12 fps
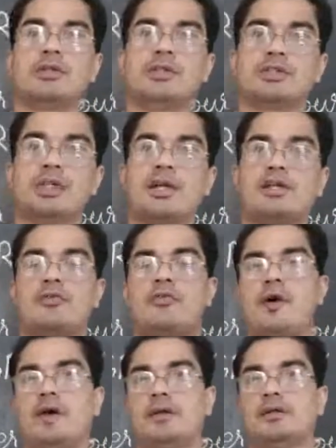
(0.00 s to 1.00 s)
inside
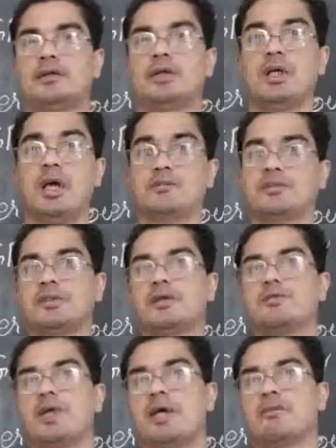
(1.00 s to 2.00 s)
the fire, after
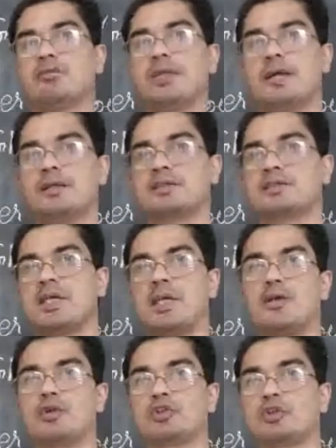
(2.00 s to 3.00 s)
some time the other
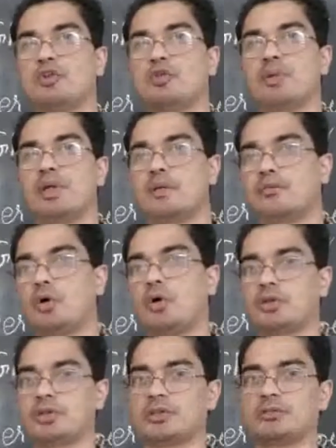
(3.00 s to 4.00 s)
side also will become
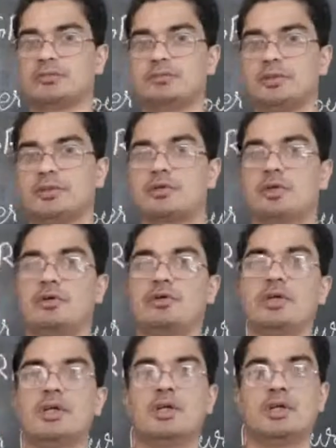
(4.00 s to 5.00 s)
hot, isn't it?
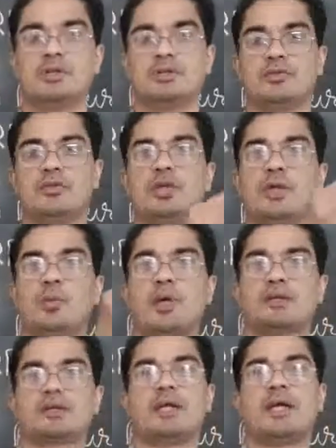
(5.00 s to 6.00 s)
Only
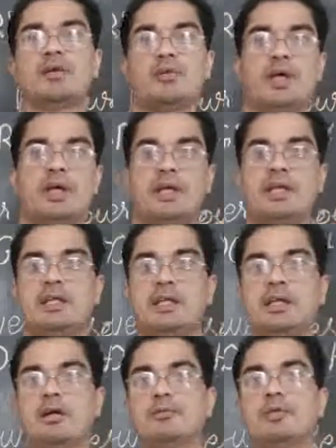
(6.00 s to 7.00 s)
one side we are
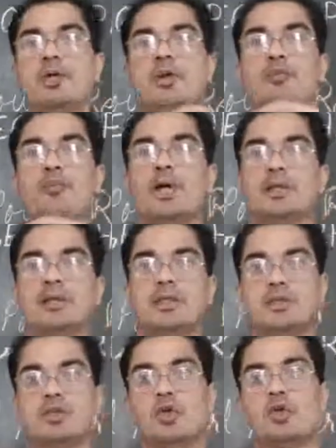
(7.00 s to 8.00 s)
heating up,
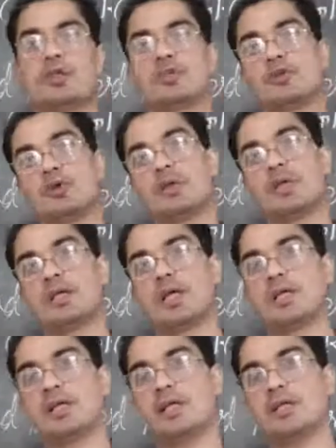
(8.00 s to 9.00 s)
but slowly that